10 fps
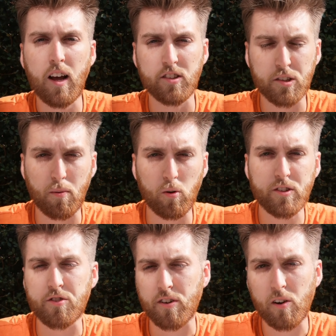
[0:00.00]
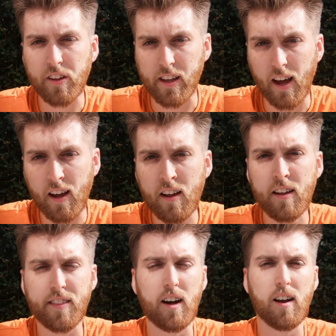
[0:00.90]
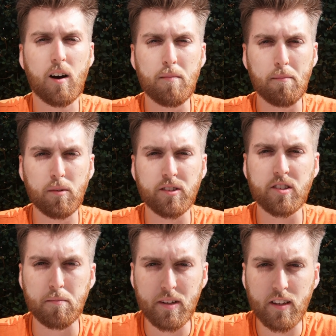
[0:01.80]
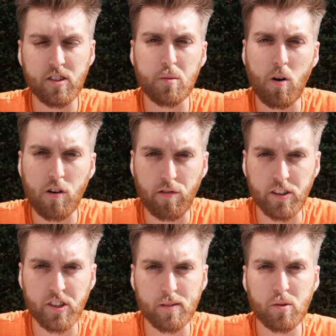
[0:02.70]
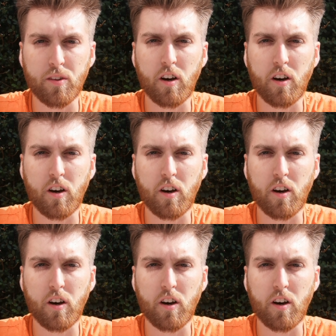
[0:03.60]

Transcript: and sports throughout the year that allow members to meet and spark friendships with